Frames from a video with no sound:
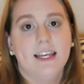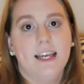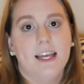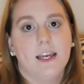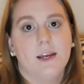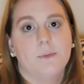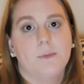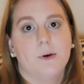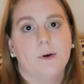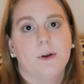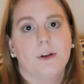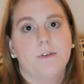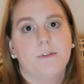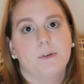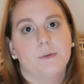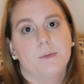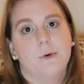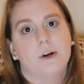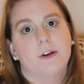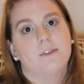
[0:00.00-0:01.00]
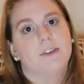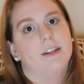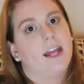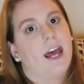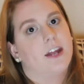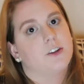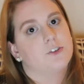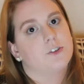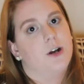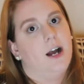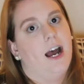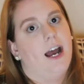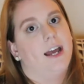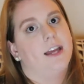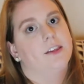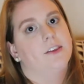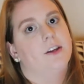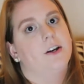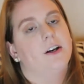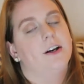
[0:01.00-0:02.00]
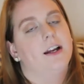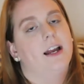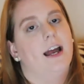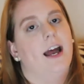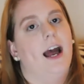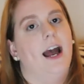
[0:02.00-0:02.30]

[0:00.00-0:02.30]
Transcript: I am going for more of a natural eye look,